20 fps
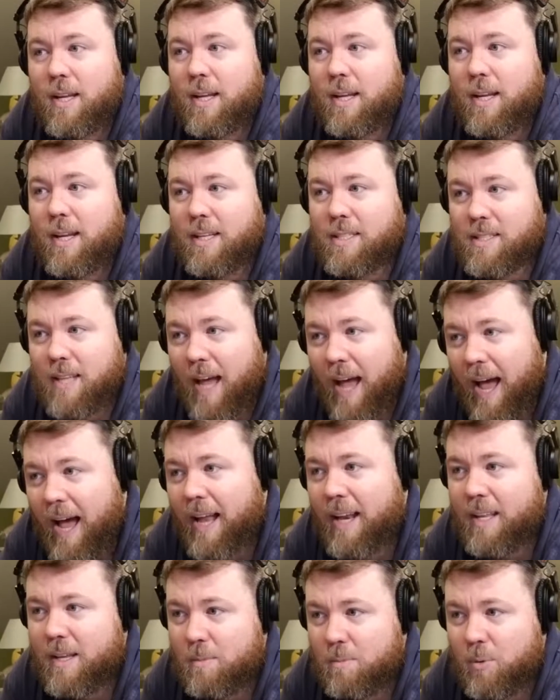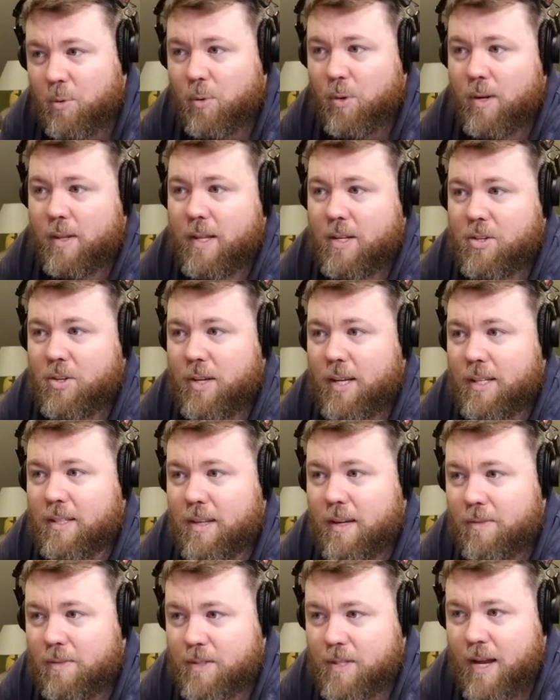It's highly important that you get
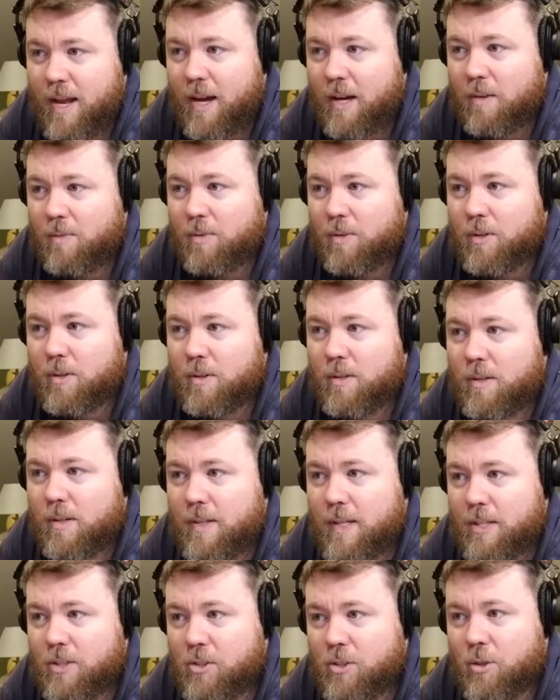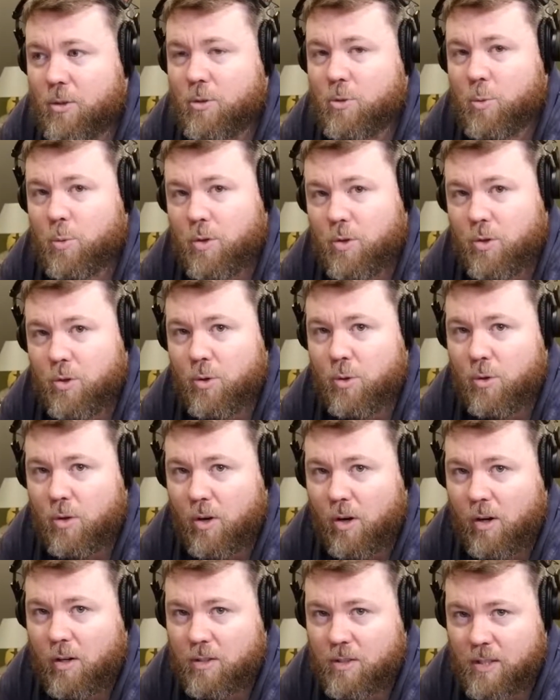a photographer that shoots with dual
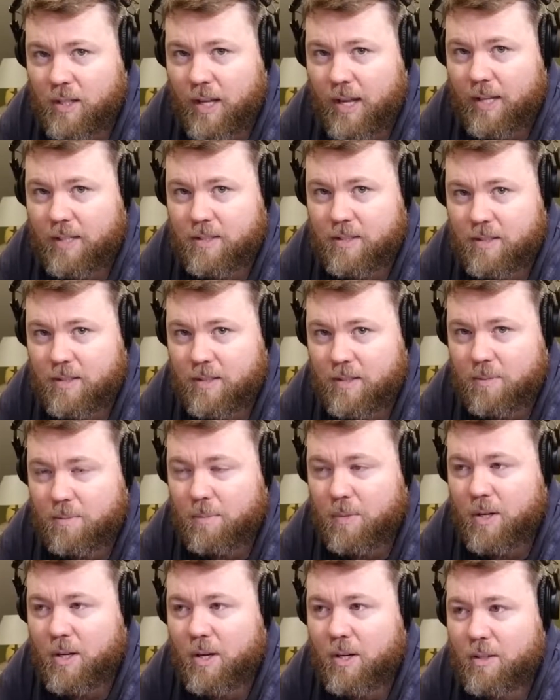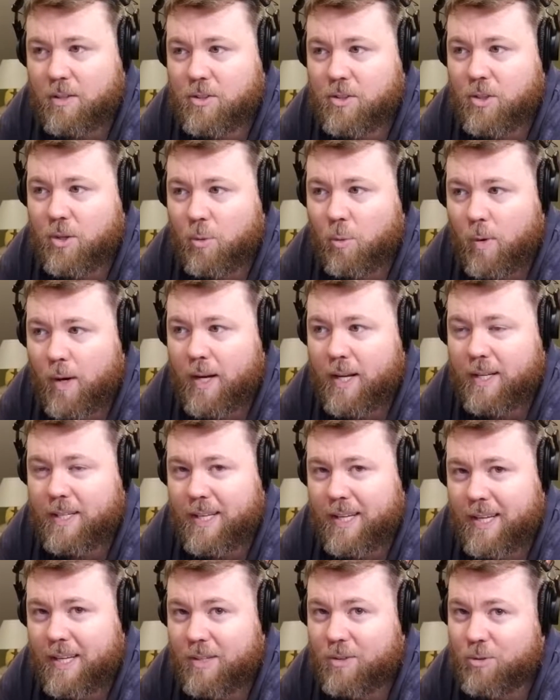card slots because your wedding
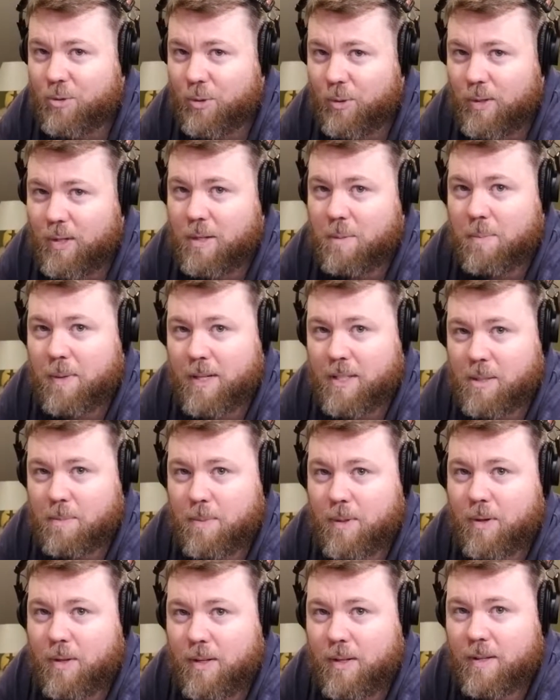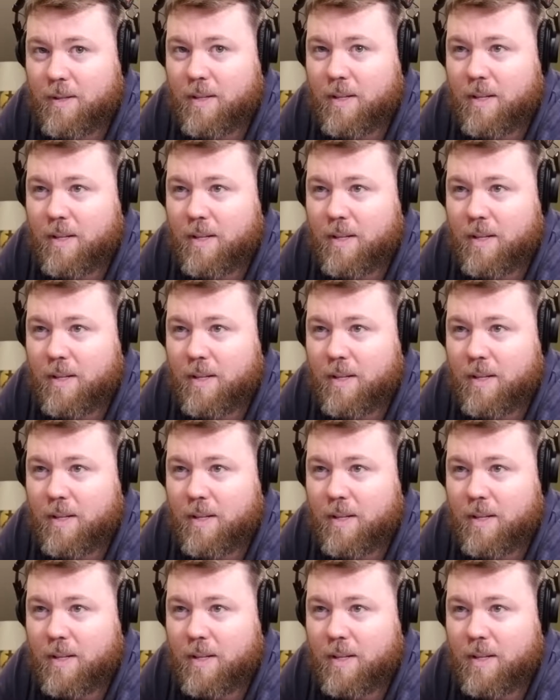day truly depends upon it.